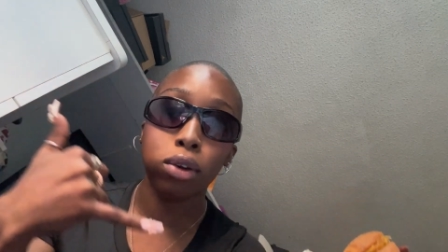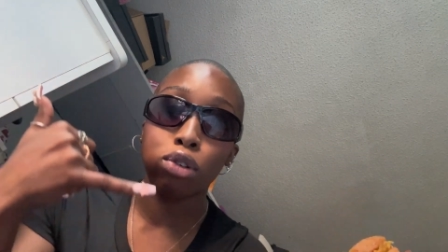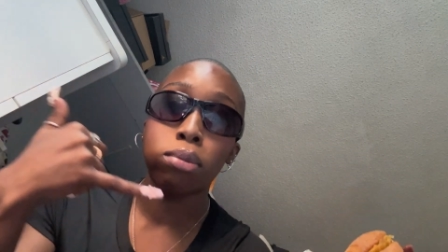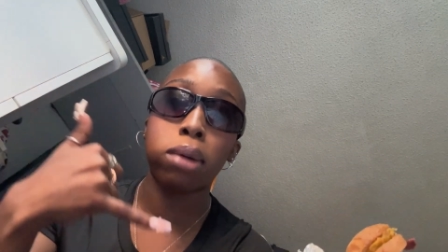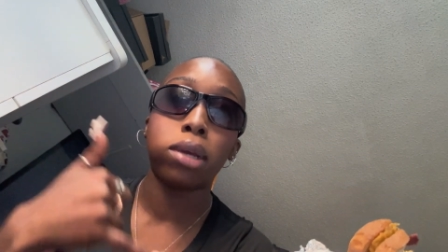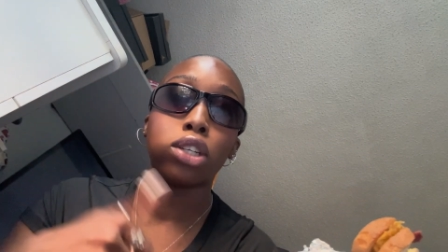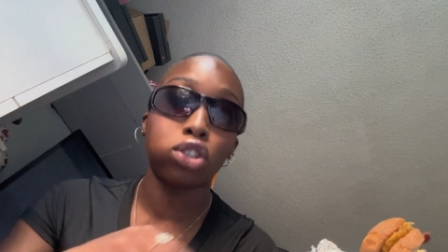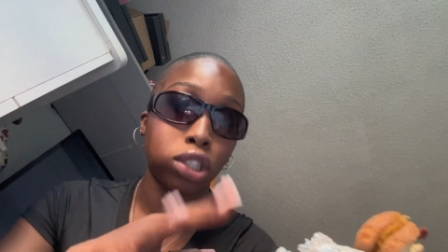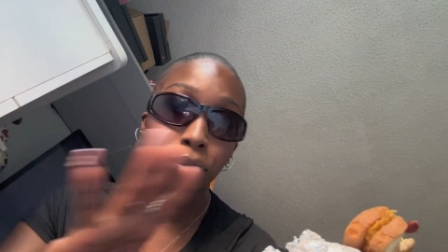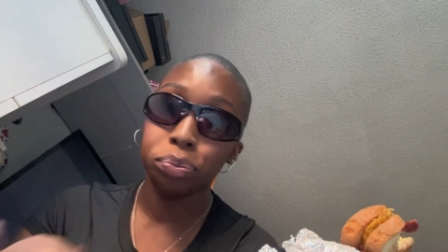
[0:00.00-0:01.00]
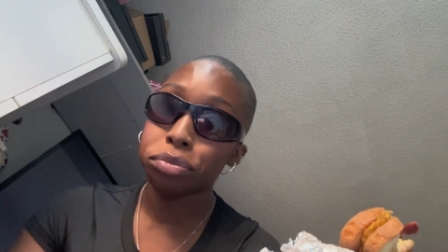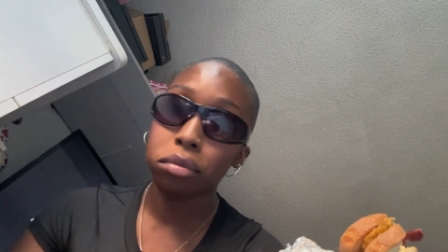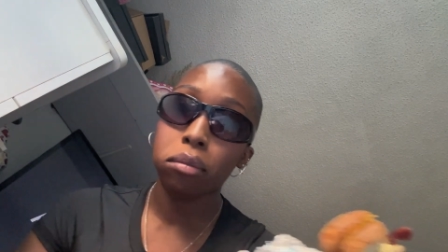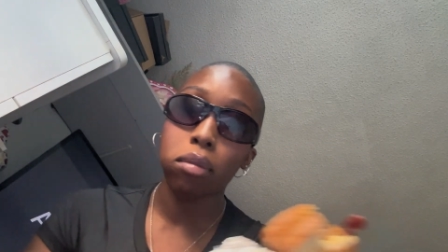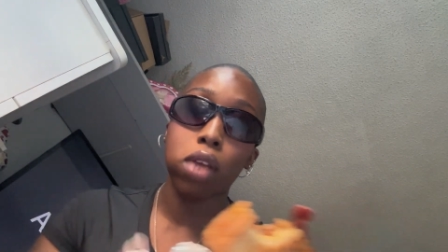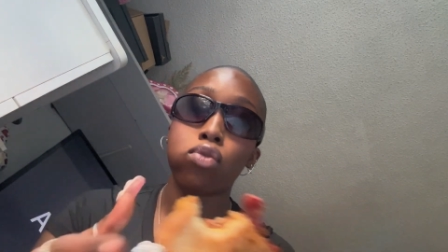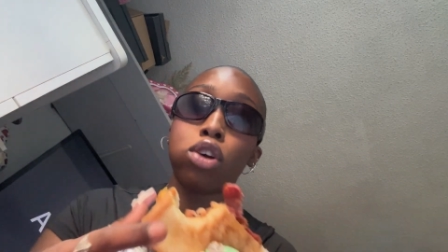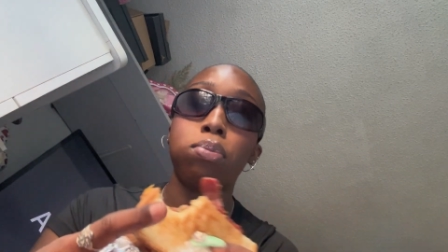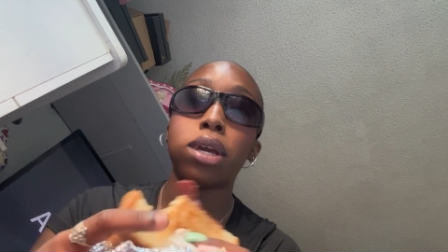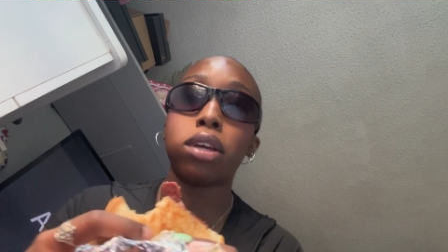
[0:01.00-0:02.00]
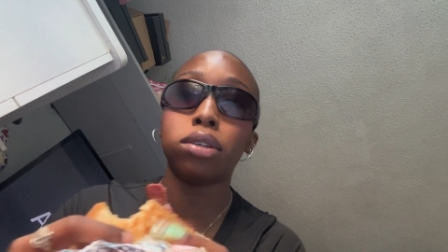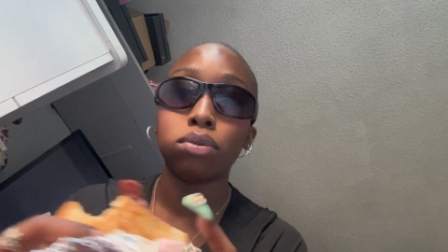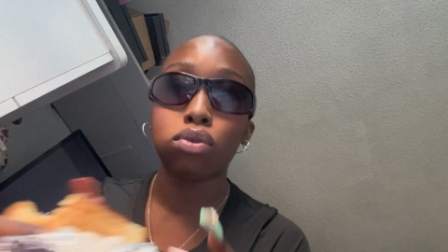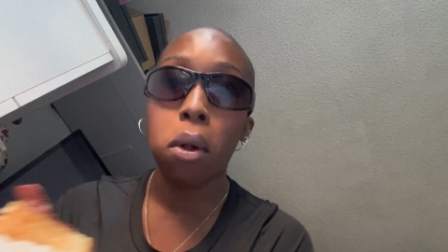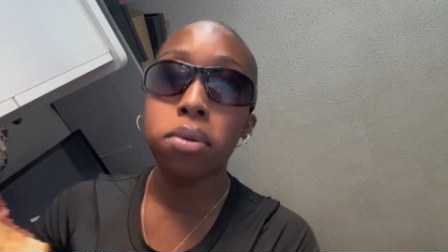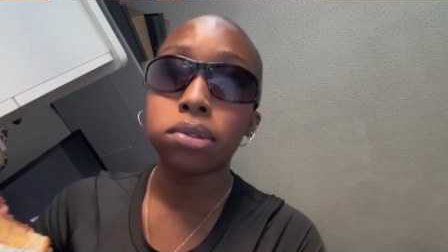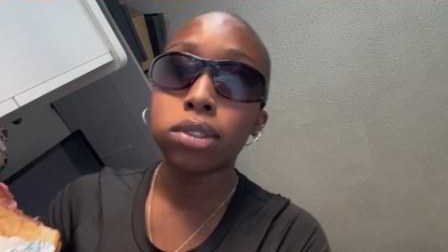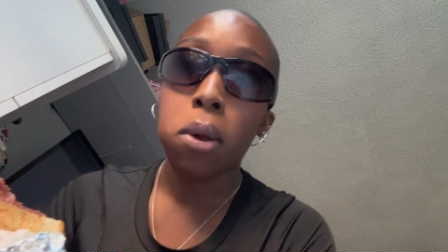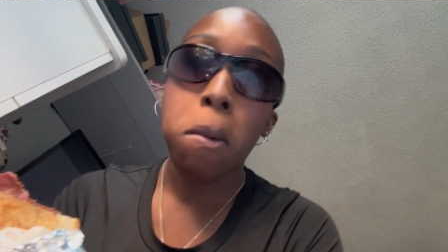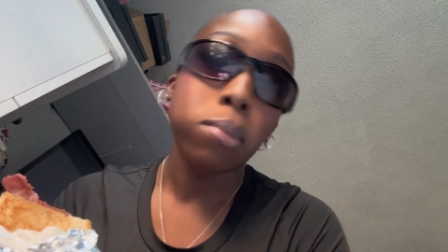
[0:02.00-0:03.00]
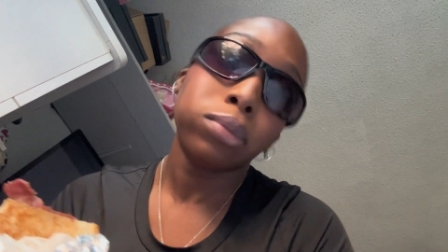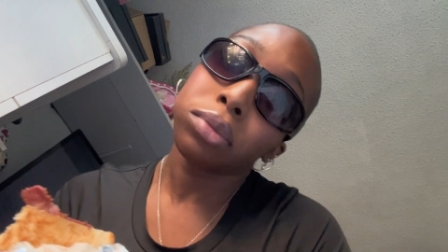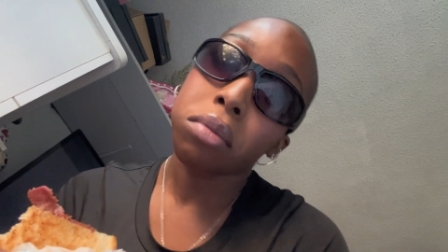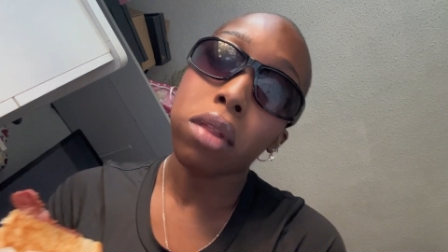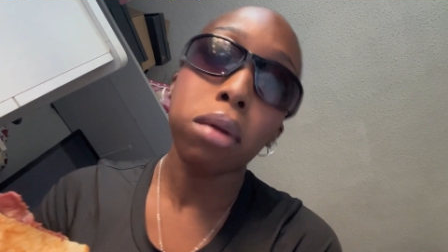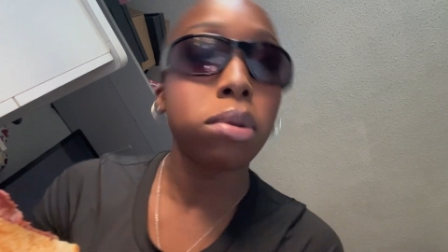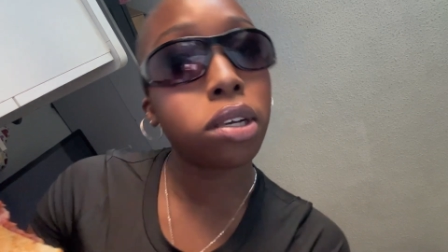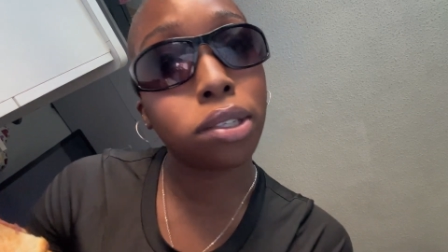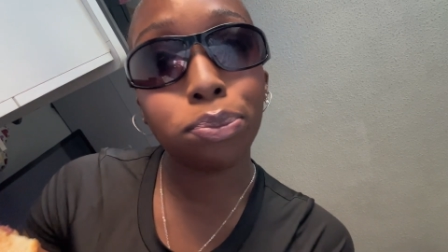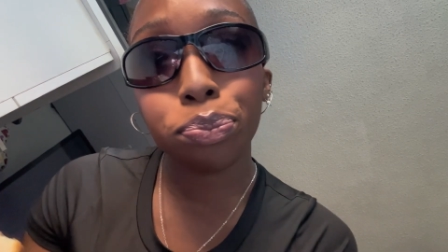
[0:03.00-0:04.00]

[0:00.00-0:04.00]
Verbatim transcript: call my manager. No biggie. But yeah.